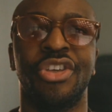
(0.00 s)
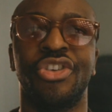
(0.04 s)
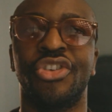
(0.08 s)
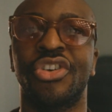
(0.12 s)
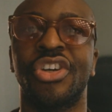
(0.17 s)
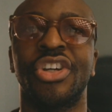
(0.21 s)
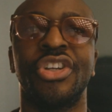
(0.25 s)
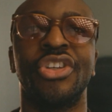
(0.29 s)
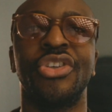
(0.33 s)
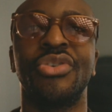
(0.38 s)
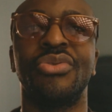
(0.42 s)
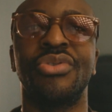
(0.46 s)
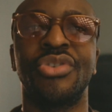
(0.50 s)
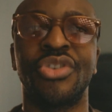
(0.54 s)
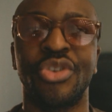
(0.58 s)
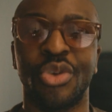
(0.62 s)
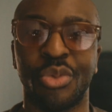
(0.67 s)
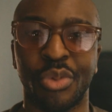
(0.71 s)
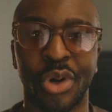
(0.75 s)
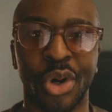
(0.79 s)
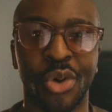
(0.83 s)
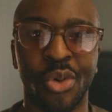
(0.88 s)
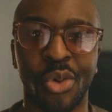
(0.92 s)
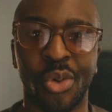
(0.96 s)
you can use to
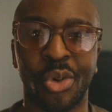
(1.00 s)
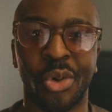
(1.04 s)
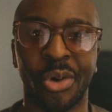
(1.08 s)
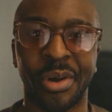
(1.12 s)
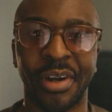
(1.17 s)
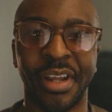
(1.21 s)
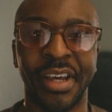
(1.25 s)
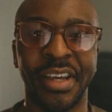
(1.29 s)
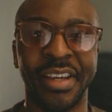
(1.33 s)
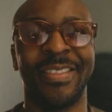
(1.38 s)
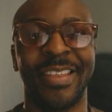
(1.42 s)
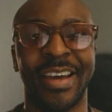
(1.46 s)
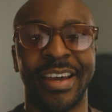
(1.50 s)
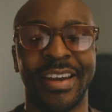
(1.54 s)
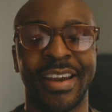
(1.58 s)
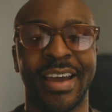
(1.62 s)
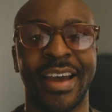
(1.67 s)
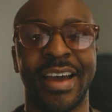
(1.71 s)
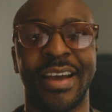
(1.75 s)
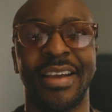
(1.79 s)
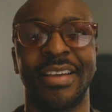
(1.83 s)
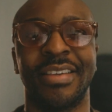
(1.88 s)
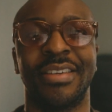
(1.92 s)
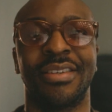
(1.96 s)
record that
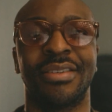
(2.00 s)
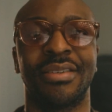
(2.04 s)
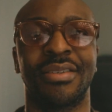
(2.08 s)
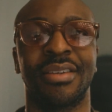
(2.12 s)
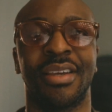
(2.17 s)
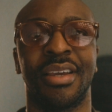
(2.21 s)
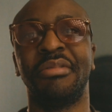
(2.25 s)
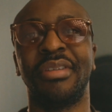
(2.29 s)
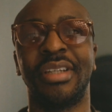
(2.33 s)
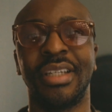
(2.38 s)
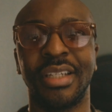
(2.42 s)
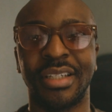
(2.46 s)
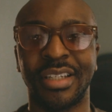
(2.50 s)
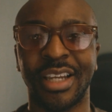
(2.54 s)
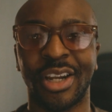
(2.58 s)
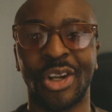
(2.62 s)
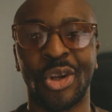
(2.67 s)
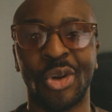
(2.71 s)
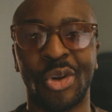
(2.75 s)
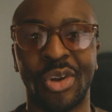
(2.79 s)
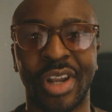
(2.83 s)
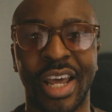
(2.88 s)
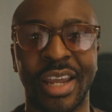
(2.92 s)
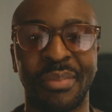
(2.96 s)
has decent
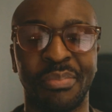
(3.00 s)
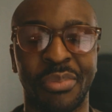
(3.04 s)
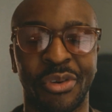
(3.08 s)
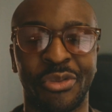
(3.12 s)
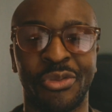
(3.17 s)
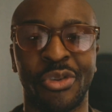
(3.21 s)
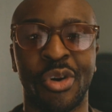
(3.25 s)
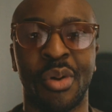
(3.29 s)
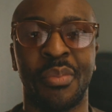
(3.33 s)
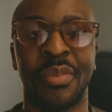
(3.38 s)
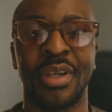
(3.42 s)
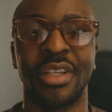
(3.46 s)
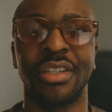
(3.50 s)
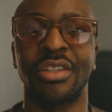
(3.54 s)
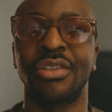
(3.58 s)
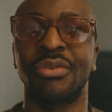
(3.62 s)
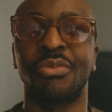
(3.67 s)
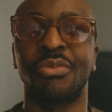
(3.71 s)
low light performance